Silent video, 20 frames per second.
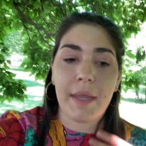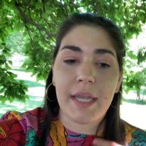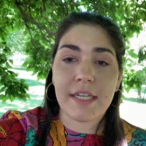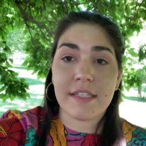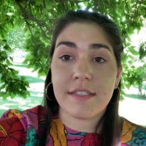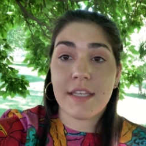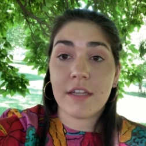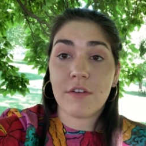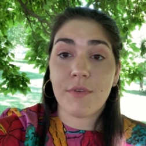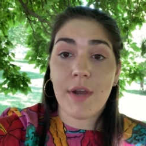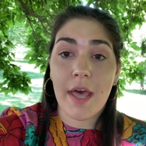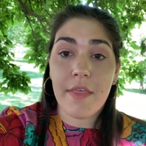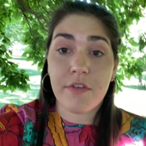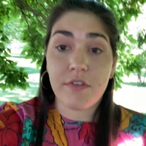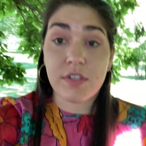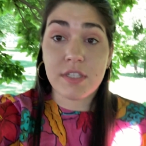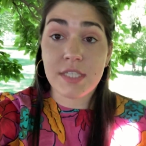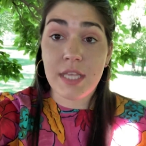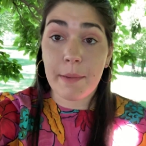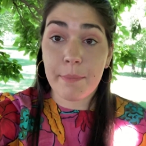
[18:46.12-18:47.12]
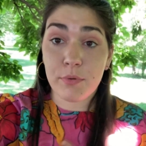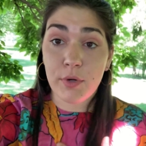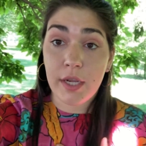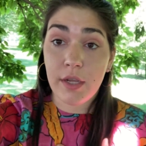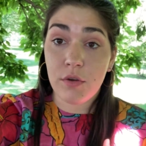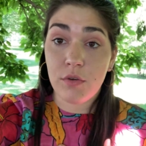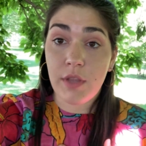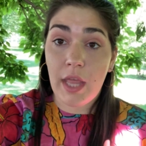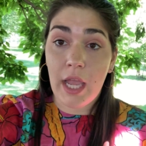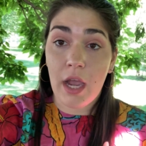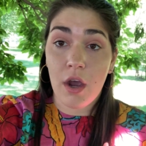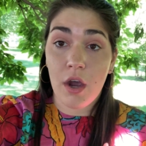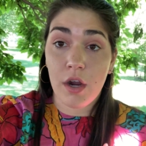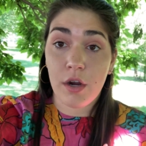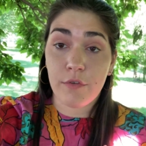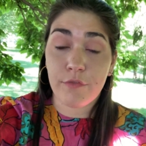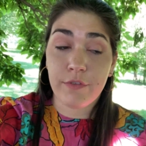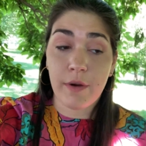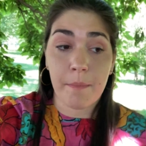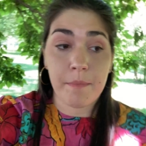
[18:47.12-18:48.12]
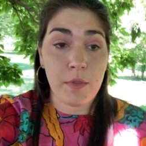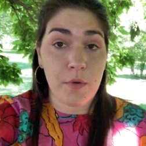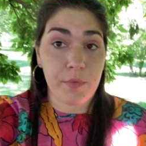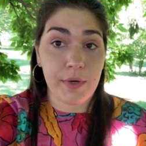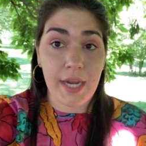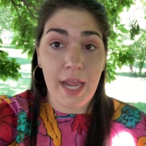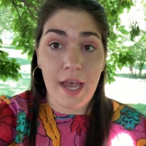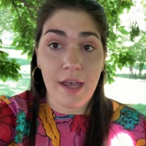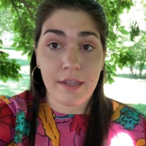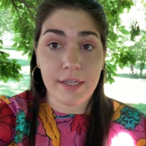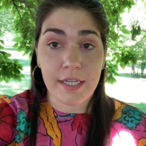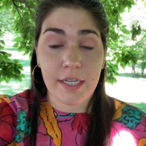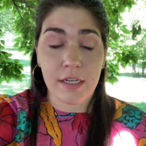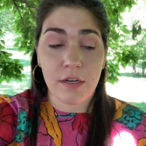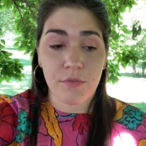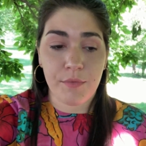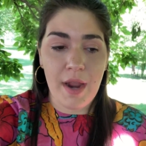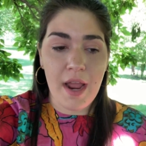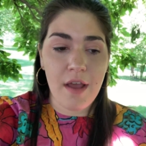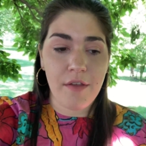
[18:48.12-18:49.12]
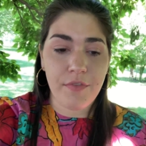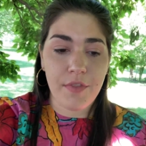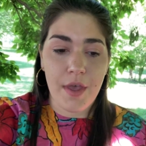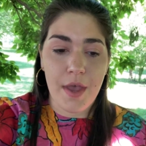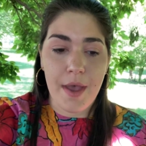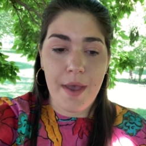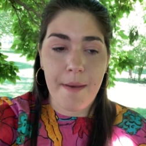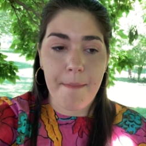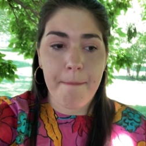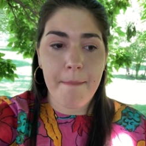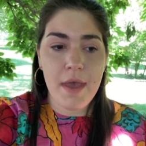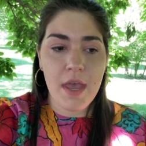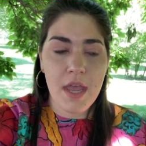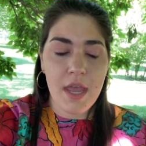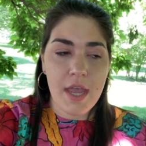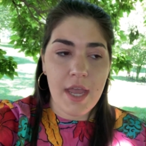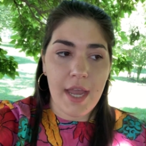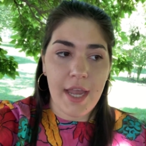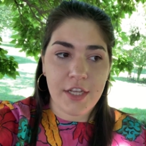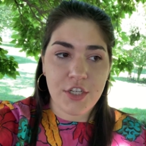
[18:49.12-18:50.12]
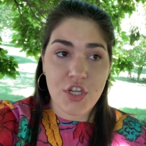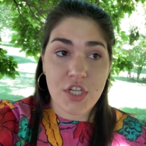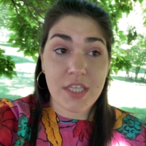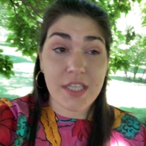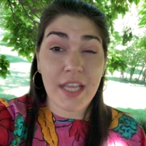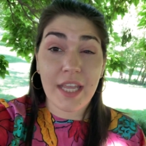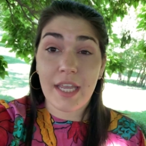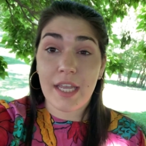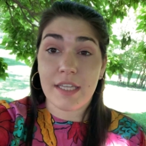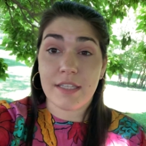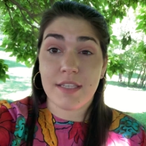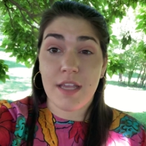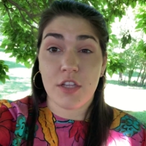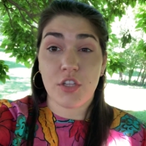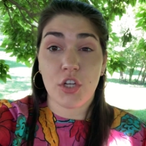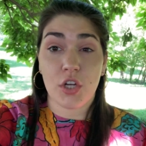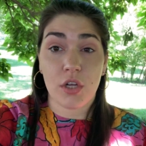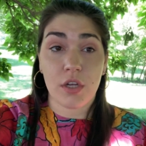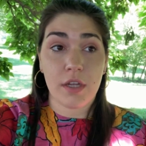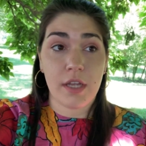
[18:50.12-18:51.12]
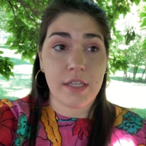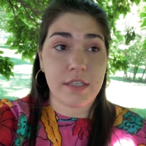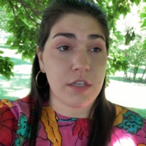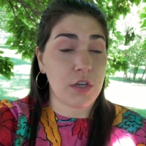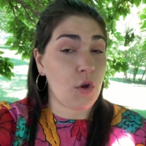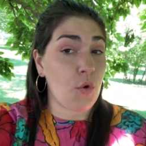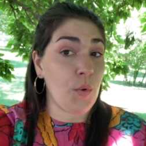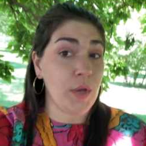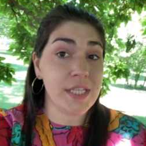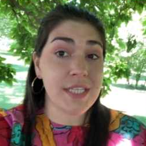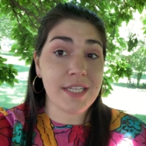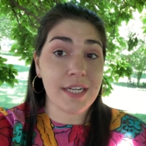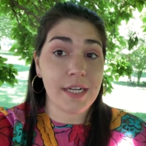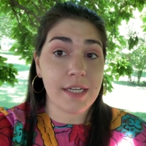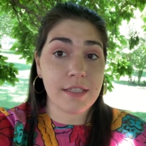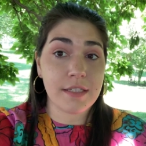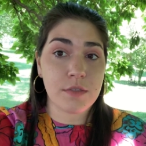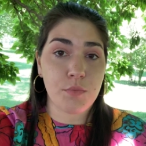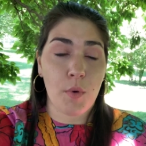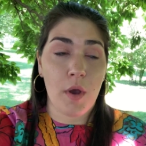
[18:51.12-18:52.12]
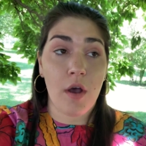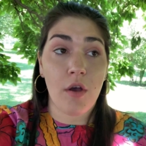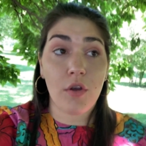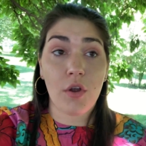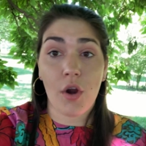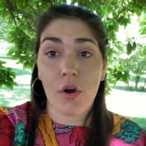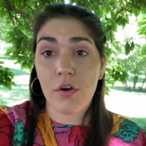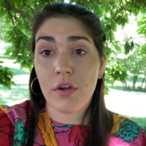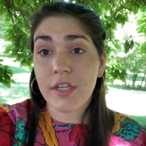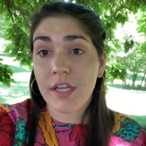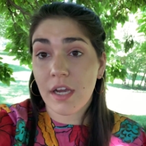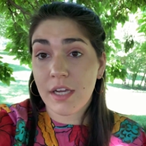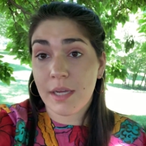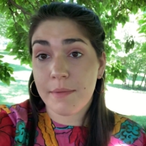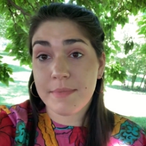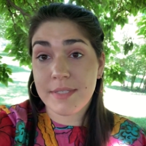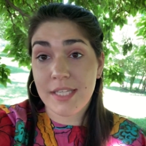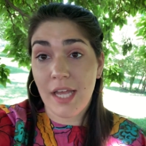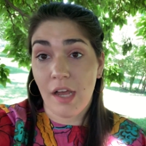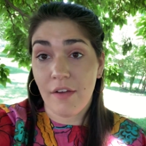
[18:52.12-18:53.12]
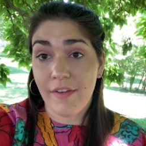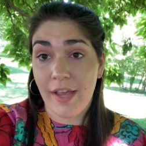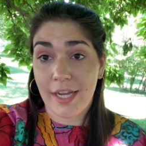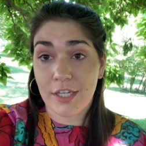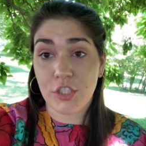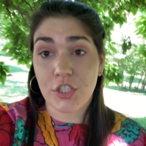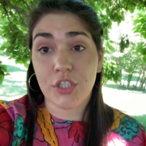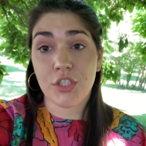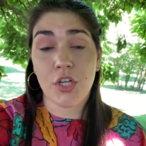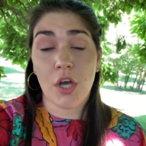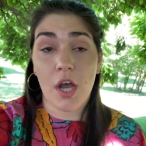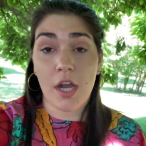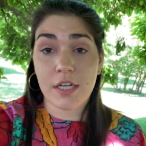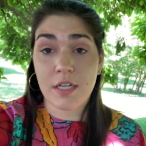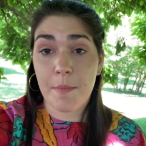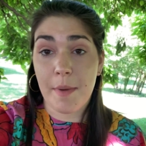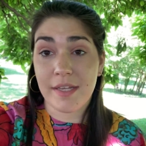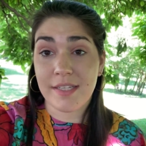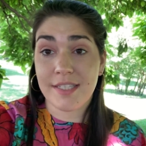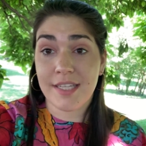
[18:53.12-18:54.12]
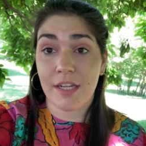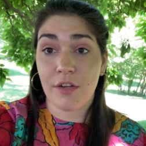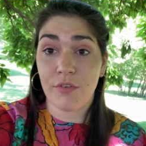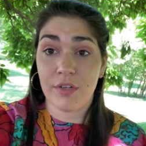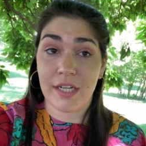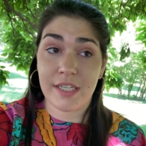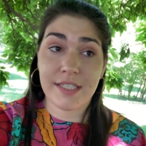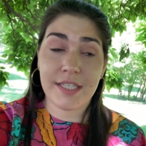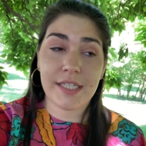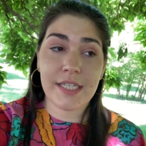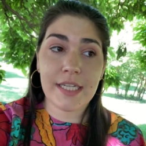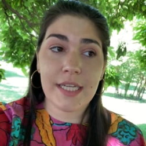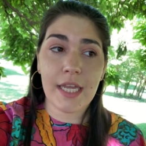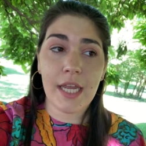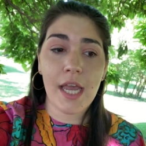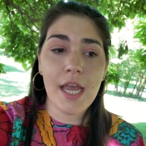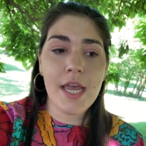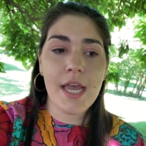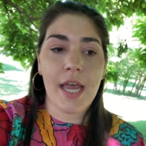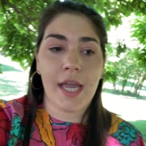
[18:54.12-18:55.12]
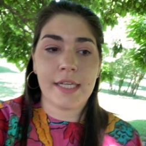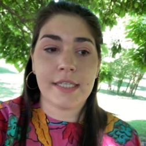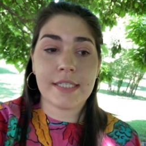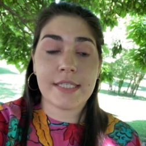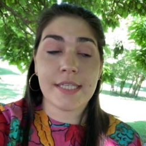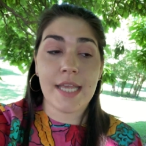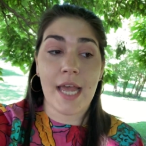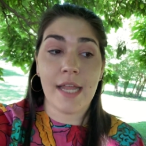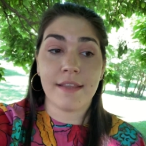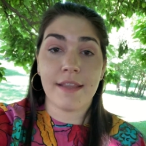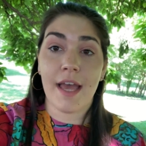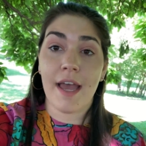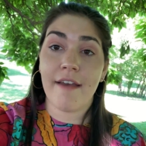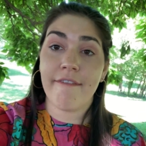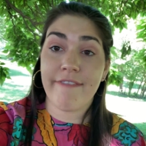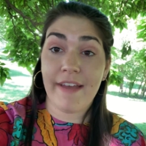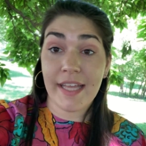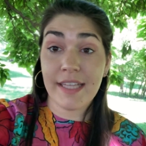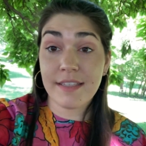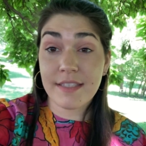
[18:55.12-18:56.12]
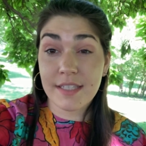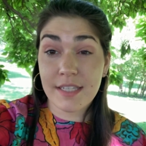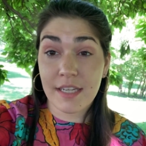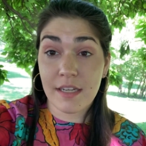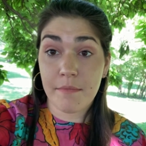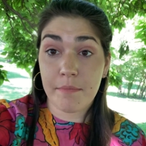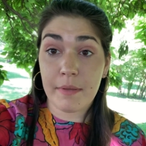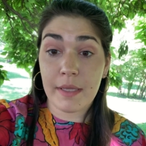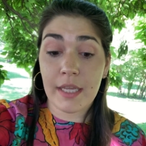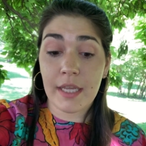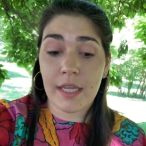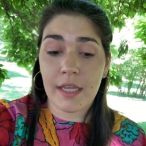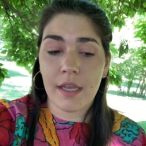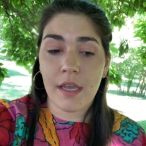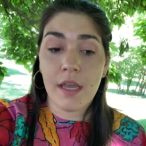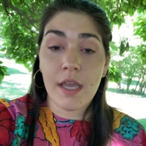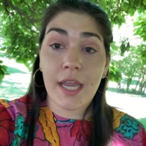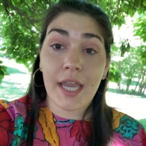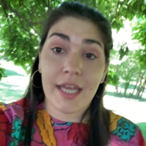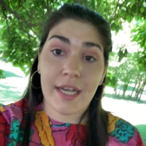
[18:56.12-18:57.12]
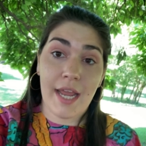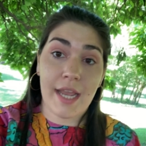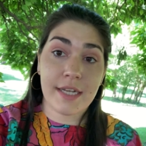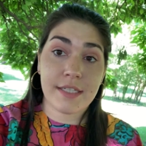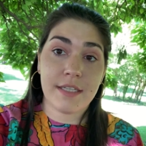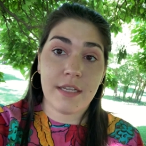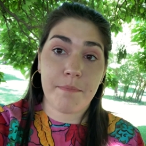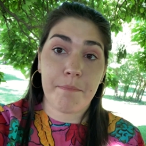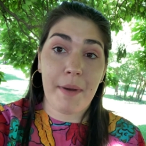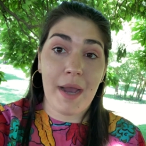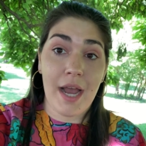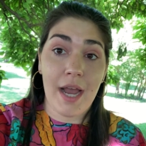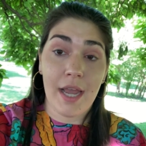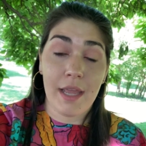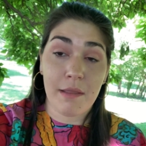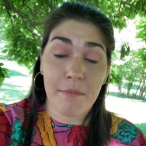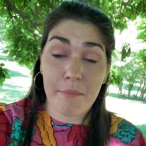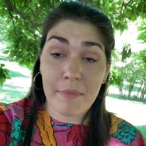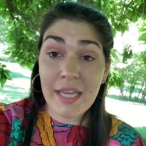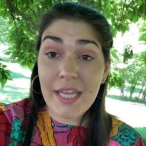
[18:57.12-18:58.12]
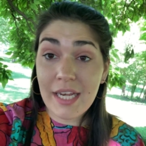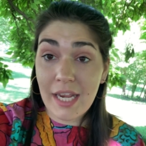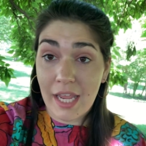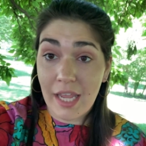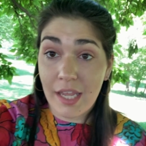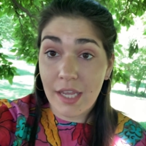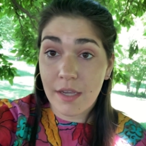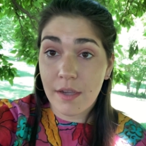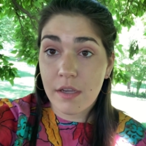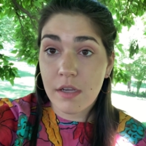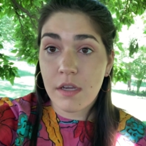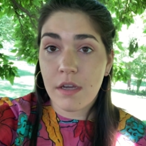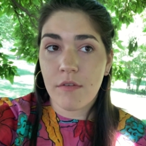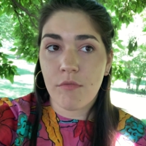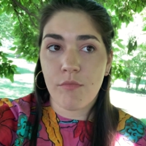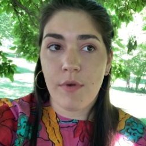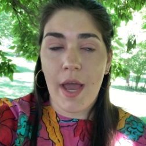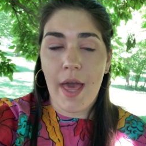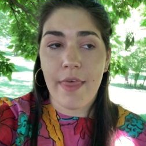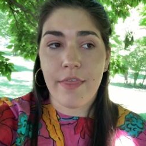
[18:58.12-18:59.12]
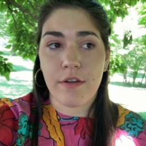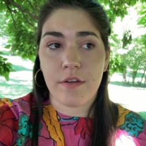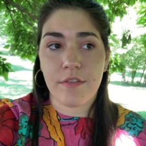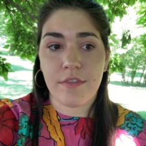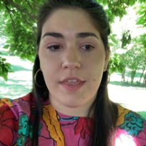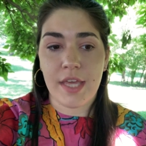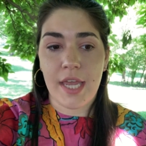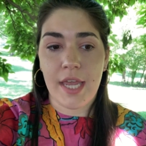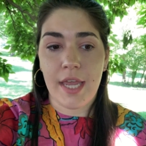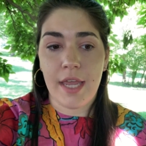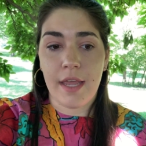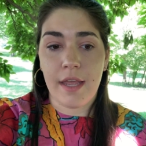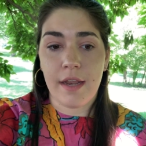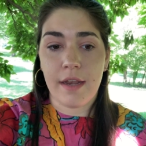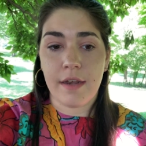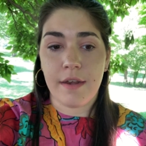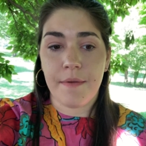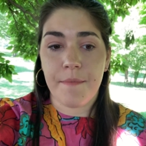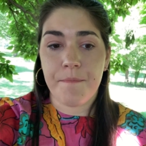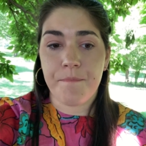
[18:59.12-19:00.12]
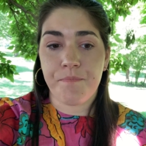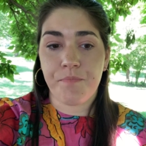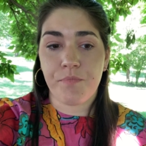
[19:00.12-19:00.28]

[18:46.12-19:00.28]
because they'd rather separate who they are from the reality around them and just think it's such a it's a coincidence. Well, Carl Jung himself actually talked about synchronicity and said that events can be connected by meaning rather than